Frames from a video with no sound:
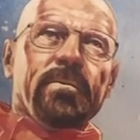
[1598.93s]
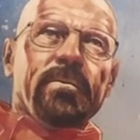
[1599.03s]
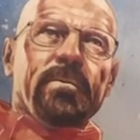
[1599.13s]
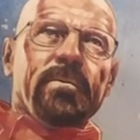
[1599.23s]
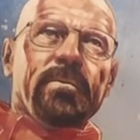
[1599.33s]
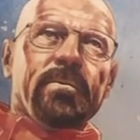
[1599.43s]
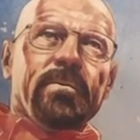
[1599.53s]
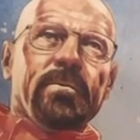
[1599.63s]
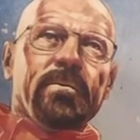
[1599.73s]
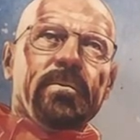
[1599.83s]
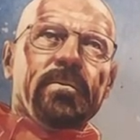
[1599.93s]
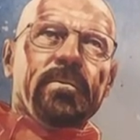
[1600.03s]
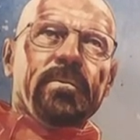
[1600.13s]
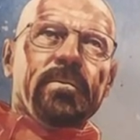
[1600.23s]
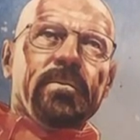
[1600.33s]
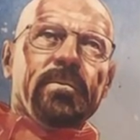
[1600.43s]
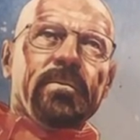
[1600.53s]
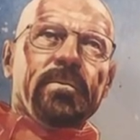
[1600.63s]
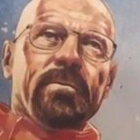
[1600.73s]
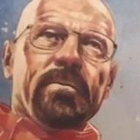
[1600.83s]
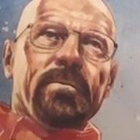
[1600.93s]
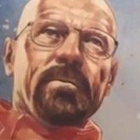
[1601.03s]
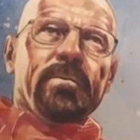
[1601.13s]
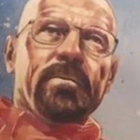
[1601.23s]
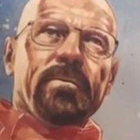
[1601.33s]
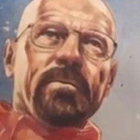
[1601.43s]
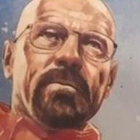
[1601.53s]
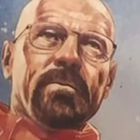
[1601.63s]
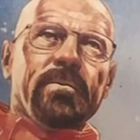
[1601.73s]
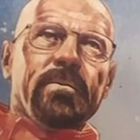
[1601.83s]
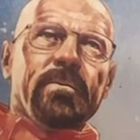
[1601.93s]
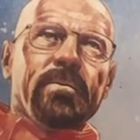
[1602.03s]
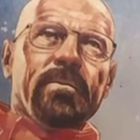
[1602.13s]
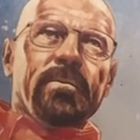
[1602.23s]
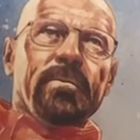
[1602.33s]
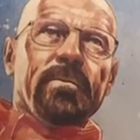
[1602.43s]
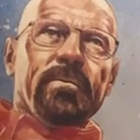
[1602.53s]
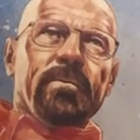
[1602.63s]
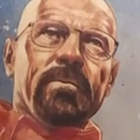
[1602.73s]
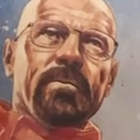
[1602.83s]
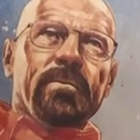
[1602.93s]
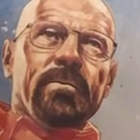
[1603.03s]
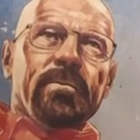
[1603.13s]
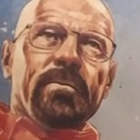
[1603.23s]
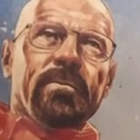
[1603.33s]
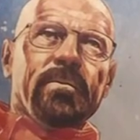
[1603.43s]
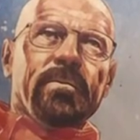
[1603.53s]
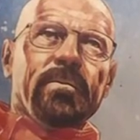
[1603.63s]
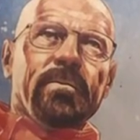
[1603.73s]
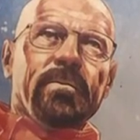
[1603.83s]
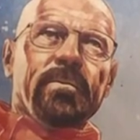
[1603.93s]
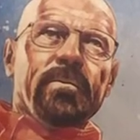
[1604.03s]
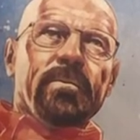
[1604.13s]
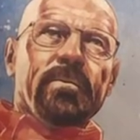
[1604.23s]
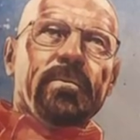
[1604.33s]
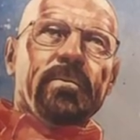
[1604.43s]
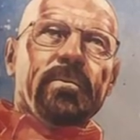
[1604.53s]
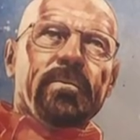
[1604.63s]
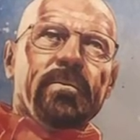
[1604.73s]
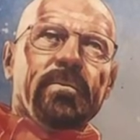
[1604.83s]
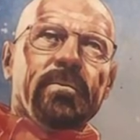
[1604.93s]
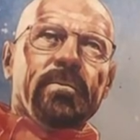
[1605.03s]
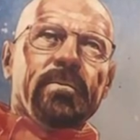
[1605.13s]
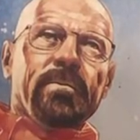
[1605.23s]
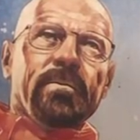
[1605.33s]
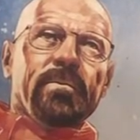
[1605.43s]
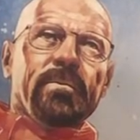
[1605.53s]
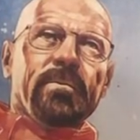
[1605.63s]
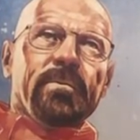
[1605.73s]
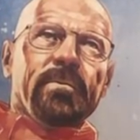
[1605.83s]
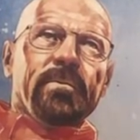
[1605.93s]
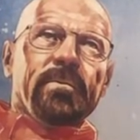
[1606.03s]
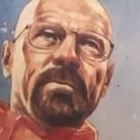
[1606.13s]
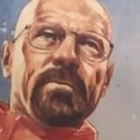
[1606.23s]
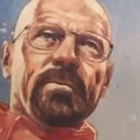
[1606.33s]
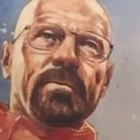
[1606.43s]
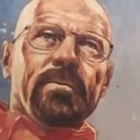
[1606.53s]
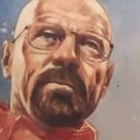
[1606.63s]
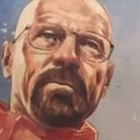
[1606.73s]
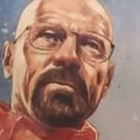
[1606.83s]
This person isn't speaking.